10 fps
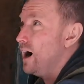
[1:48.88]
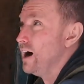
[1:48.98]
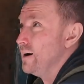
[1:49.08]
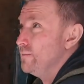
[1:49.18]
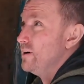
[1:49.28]

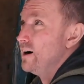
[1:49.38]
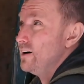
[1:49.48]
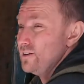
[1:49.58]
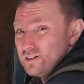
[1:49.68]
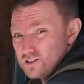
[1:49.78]

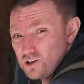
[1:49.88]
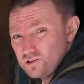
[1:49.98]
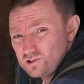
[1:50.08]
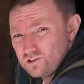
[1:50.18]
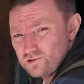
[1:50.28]
And then the
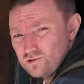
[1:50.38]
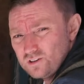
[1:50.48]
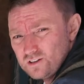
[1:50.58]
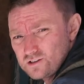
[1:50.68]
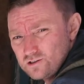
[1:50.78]
charge
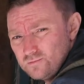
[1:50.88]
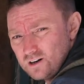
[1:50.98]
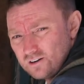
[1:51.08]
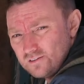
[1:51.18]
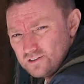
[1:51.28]
controller has come
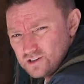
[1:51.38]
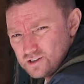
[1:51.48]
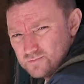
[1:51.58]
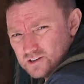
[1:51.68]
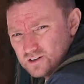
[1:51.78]
back on. This
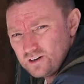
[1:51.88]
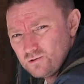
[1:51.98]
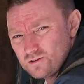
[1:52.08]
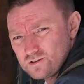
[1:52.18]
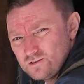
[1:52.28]
is basically
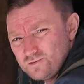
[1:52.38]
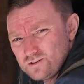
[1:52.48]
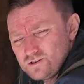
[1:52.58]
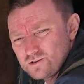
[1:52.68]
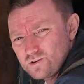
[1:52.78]
what it's doing.
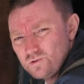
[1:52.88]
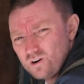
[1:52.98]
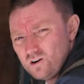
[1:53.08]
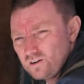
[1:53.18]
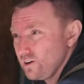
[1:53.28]
It's just going
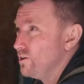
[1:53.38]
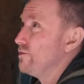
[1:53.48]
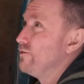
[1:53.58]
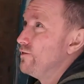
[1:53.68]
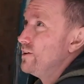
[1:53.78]
on and off.